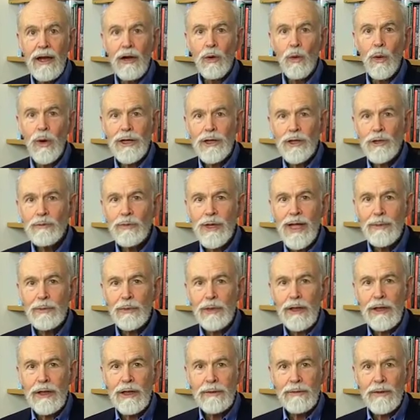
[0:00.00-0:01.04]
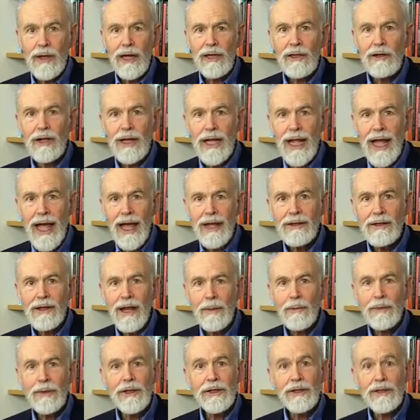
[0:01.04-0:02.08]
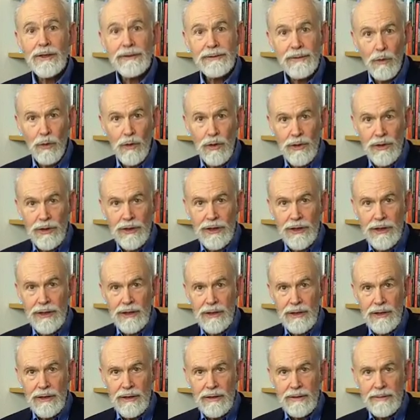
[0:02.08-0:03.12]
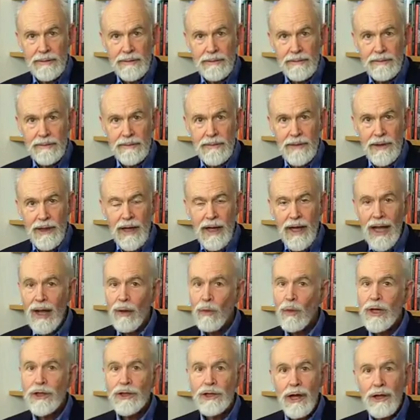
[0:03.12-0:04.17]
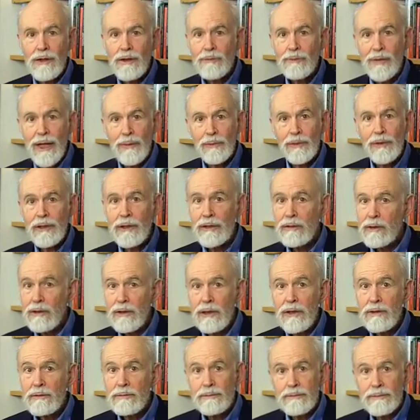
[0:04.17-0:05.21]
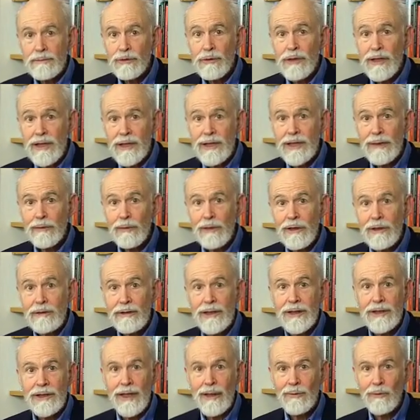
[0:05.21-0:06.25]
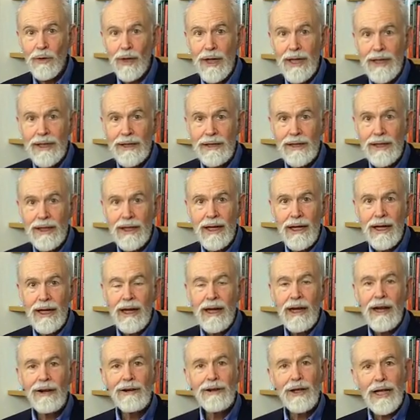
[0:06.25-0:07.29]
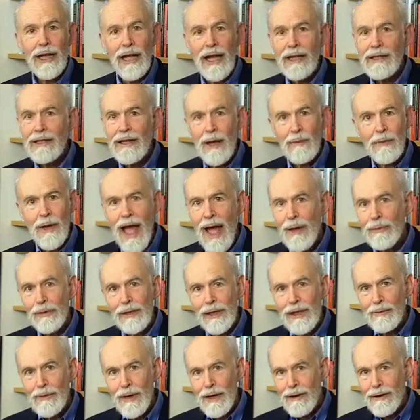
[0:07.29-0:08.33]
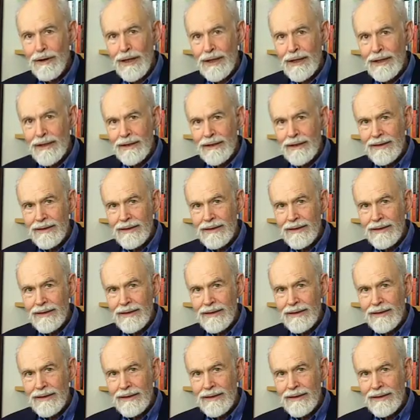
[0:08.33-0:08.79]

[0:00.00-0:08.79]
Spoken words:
which people are going to end up divorced and which other people who look pretty similar in some ways are going to end up happily married,